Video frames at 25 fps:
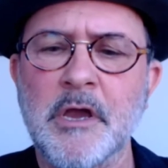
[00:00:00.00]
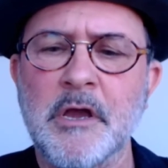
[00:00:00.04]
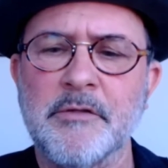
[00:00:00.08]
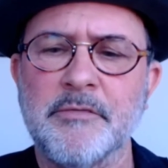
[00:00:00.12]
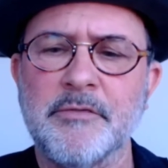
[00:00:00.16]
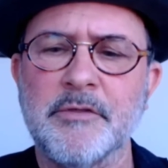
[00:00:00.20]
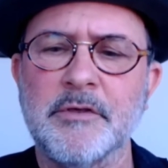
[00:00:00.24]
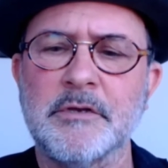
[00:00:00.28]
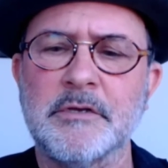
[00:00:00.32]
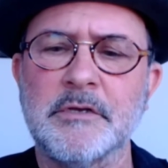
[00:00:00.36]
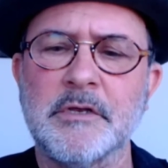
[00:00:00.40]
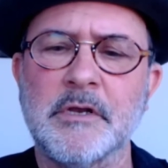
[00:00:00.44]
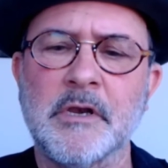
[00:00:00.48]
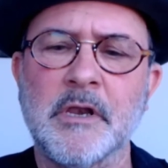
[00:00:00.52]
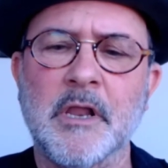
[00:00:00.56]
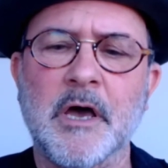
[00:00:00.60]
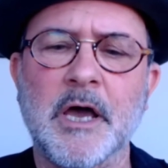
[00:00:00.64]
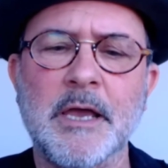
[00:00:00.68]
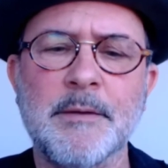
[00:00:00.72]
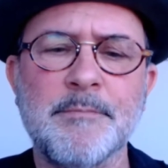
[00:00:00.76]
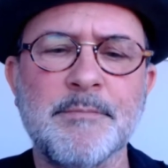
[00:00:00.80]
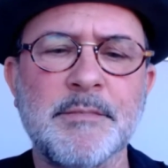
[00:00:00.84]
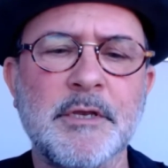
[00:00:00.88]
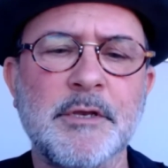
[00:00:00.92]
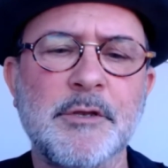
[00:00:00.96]
that
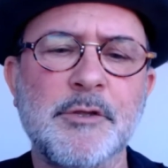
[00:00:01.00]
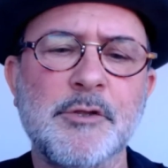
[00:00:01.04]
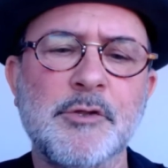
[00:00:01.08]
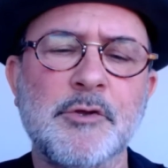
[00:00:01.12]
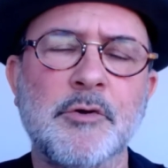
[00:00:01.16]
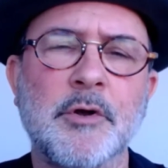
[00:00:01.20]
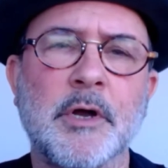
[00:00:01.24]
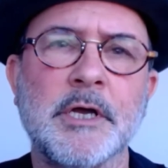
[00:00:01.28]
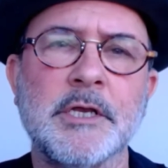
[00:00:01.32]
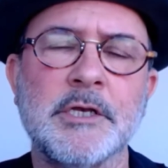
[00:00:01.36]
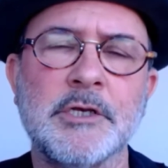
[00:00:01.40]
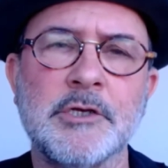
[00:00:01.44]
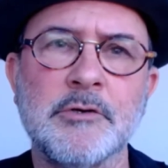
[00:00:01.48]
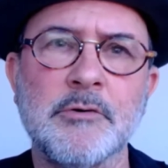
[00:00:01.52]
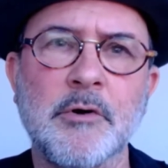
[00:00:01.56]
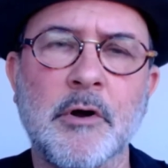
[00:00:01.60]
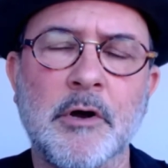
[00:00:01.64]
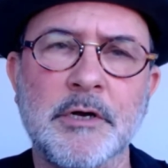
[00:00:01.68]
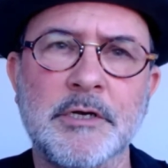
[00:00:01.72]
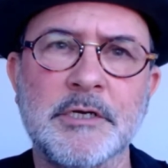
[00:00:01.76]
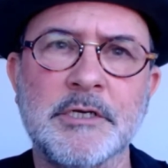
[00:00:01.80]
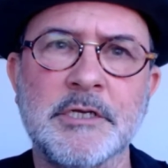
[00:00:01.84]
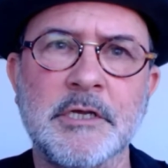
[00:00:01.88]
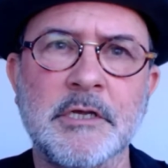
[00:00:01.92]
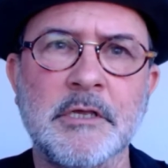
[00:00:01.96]
Leibniz tried to
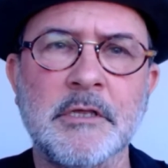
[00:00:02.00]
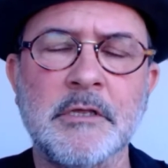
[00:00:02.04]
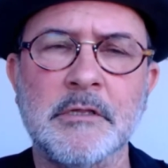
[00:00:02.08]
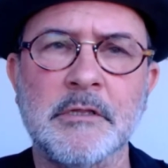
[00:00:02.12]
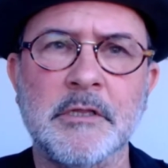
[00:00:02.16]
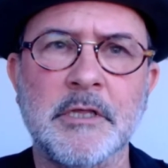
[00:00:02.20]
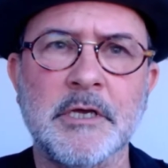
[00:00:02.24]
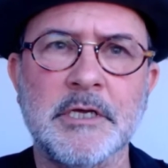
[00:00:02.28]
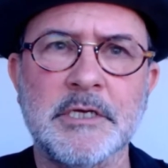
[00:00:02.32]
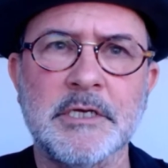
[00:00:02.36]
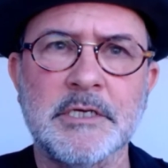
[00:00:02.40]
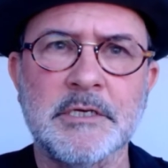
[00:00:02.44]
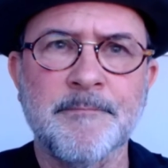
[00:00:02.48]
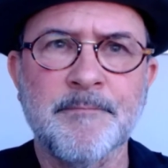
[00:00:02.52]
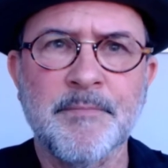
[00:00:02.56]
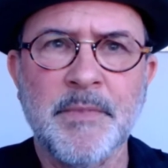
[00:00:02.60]
articulate.